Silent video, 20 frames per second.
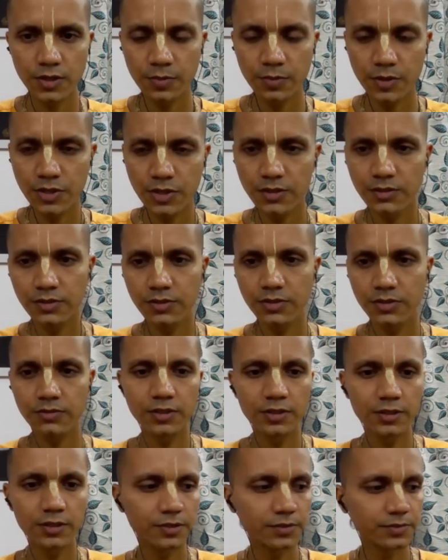Hare Krishna,
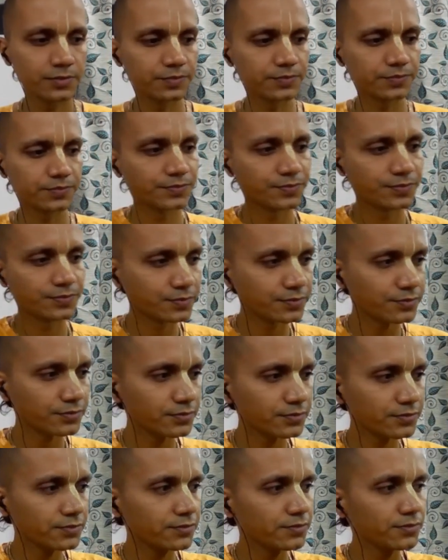Prashant,
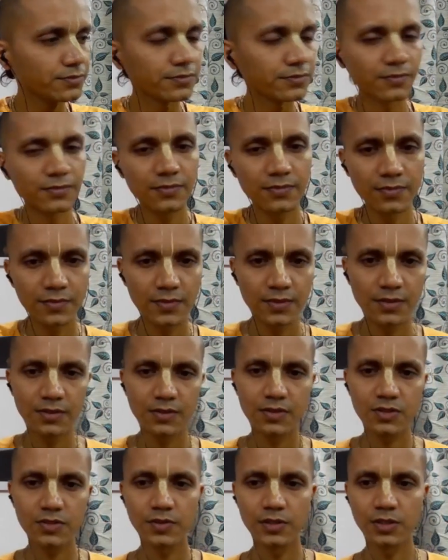welcome.
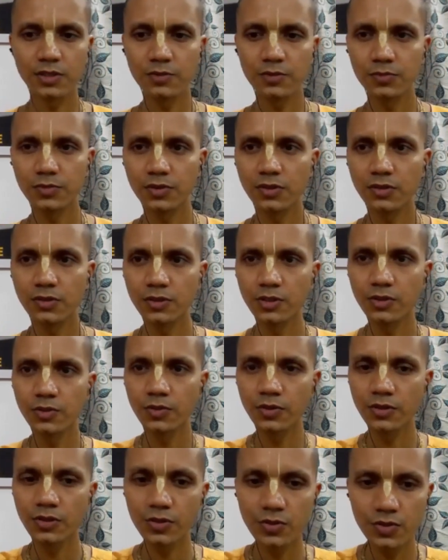Welcome to all
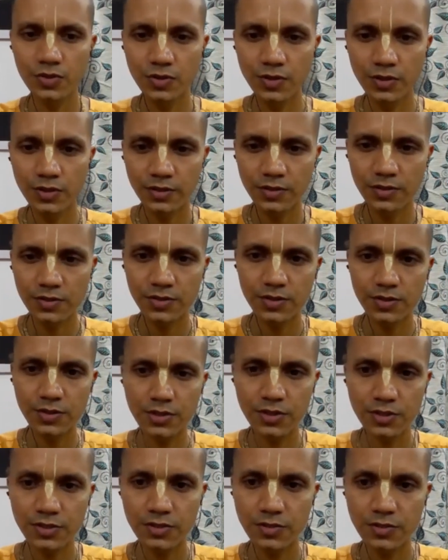devotees for joining this
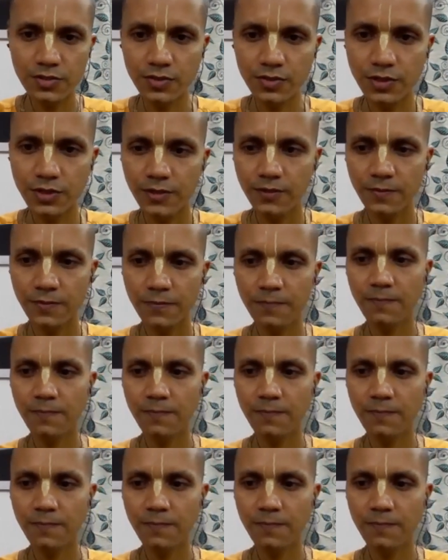session today.